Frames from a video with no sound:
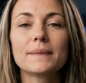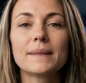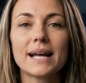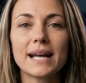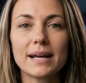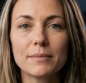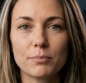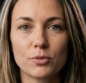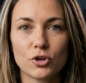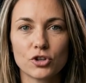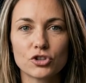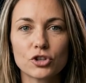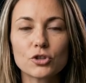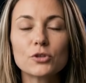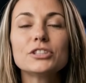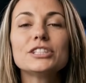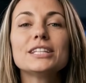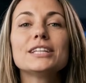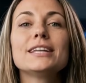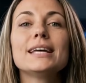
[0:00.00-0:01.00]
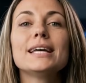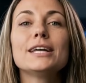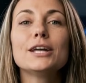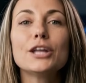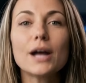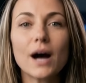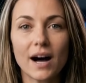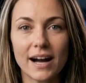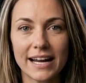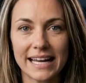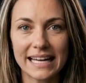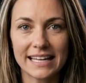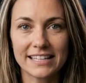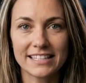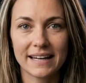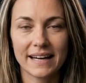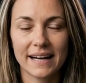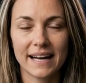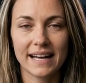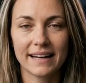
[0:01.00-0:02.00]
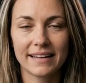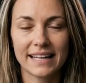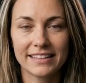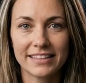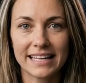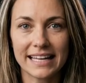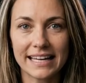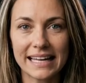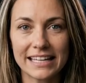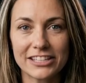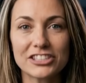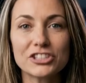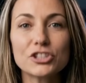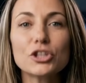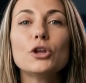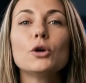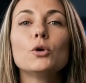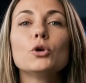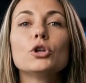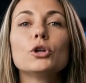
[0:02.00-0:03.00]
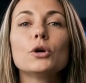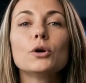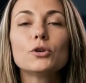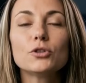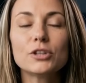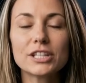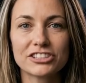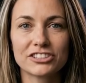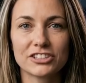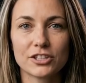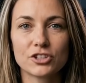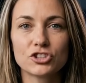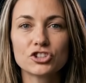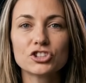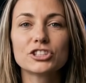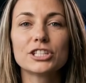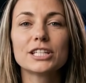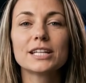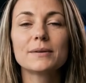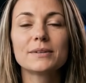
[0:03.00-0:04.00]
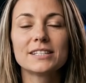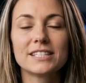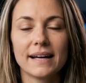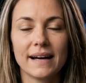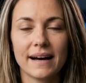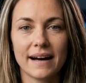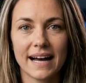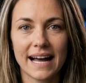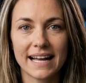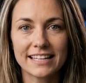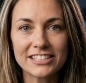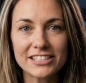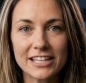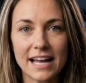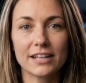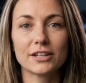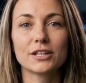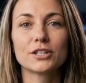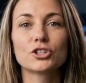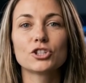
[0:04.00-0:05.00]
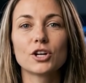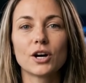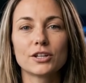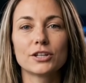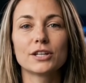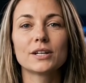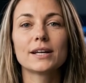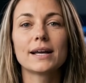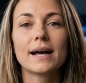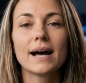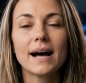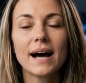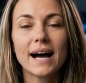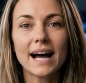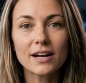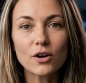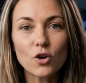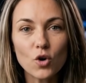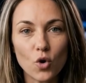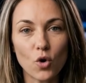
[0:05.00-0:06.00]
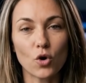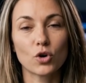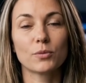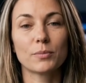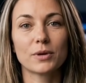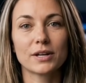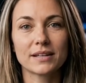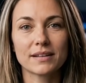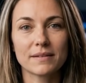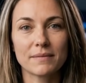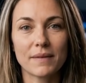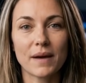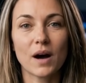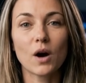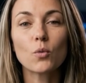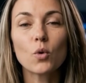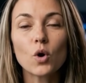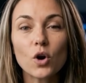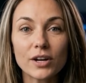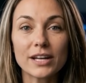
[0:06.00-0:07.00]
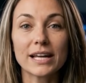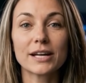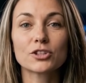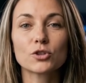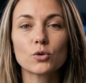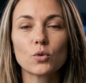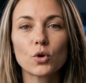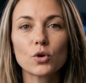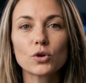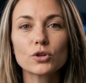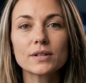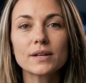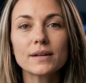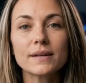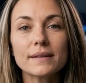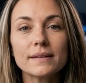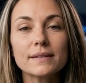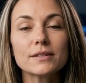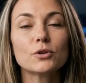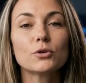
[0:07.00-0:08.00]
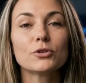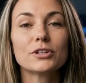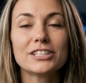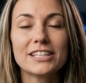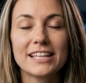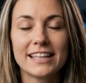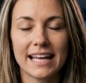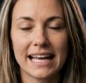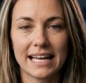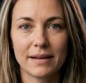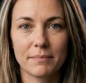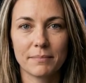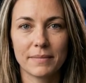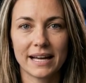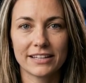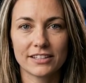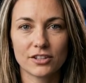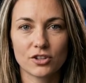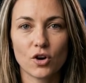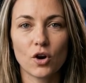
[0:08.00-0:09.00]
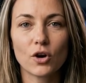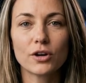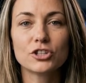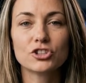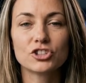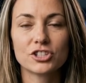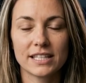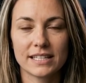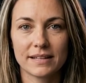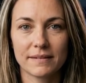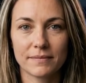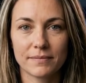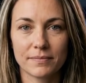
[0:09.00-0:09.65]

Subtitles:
and produces the target that the institutional research teams at Standard Chartered and Goldman are working toward through the same methodology.